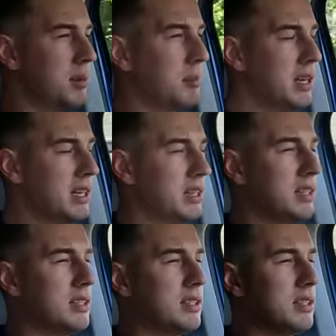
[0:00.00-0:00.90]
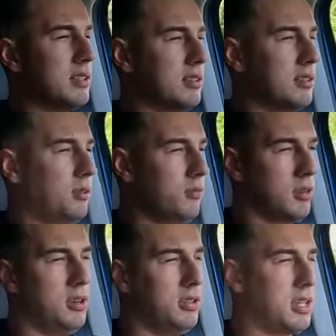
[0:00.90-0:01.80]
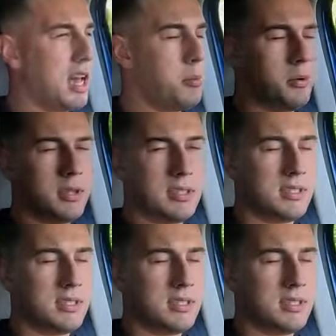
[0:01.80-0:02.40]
But Overall, the cabin noise